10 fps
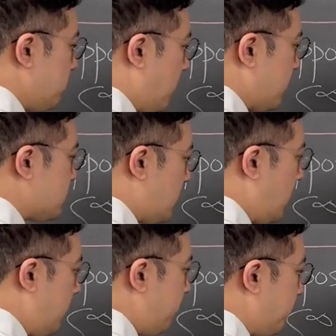minus
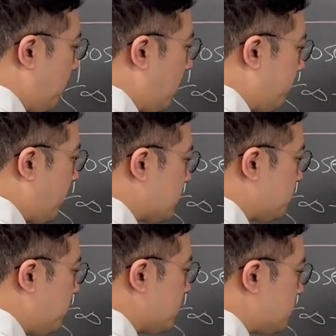f of
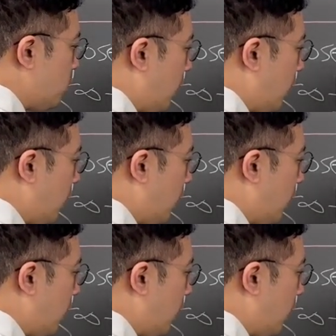x plus